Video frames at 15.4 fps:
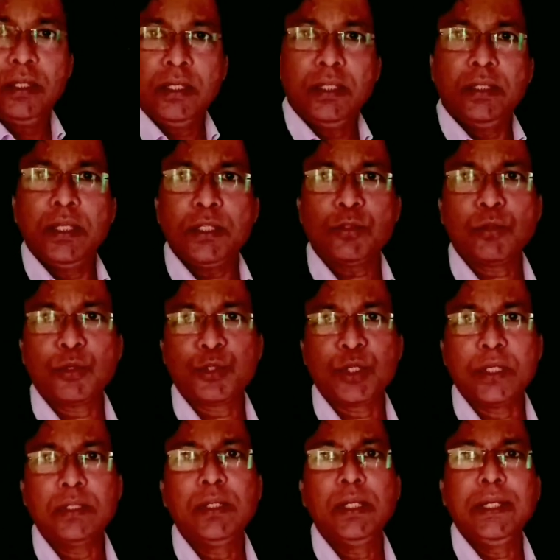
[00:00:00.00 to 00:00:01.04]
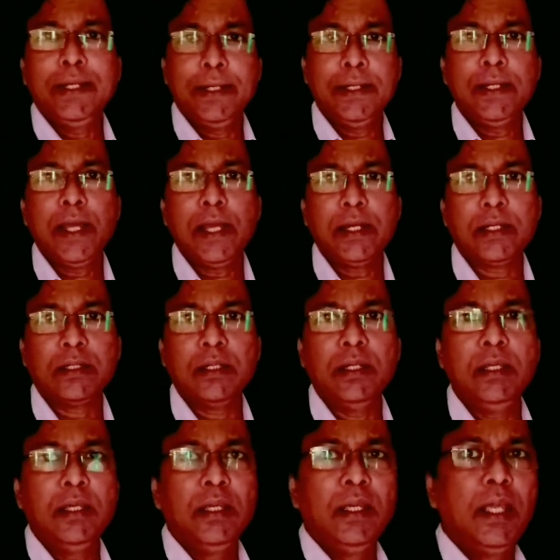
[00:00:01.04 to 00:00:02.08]
In this question,
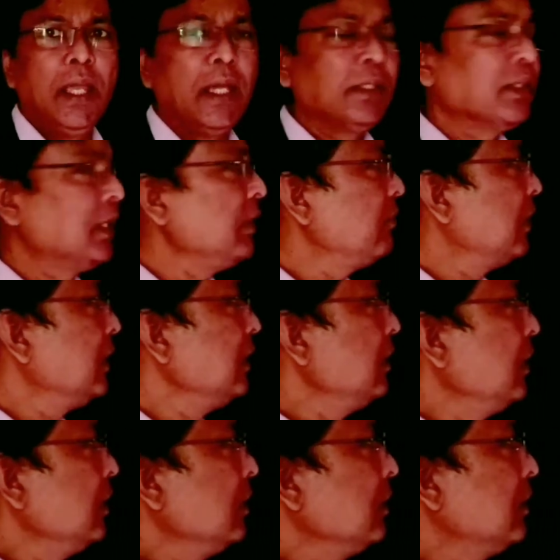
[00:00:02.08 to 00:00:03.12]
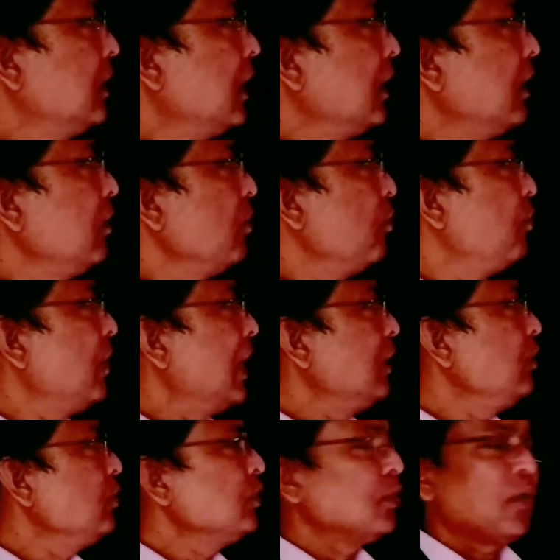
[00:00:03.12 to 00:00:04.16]
indirectly he has given the
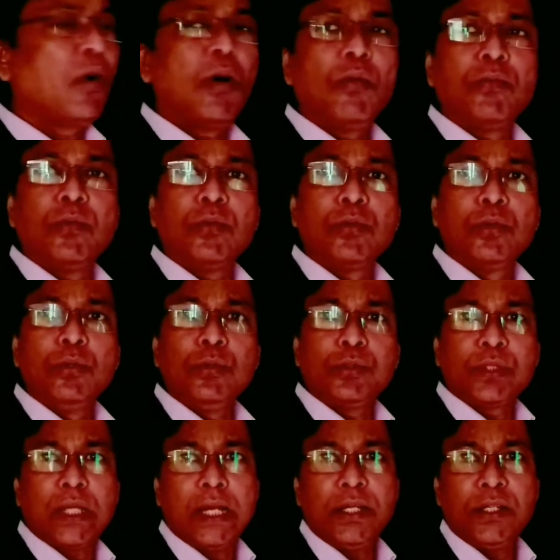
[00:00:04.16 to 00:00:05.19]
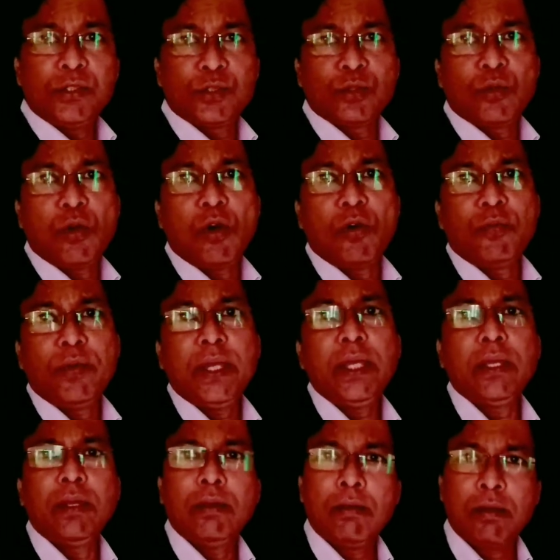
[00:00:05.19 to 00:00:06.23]
values of two sides of
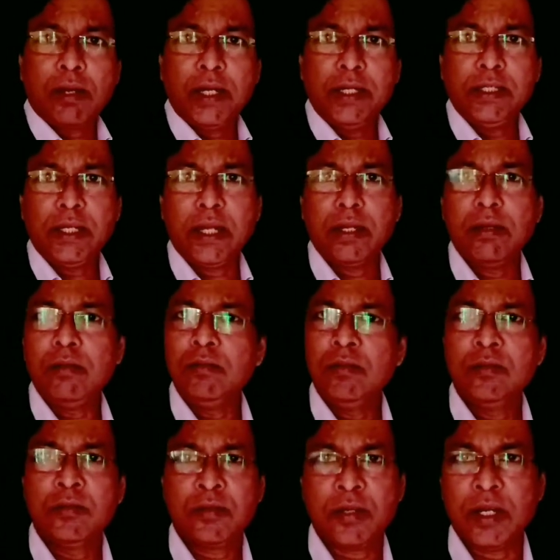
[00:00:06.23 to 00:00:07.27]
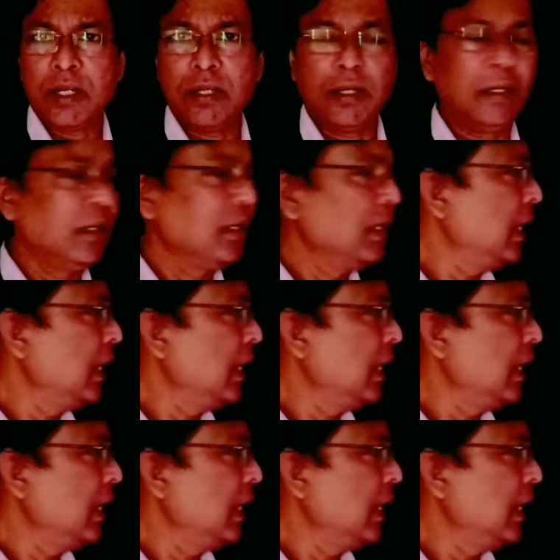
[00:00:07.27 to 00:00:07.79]
a right angle triangle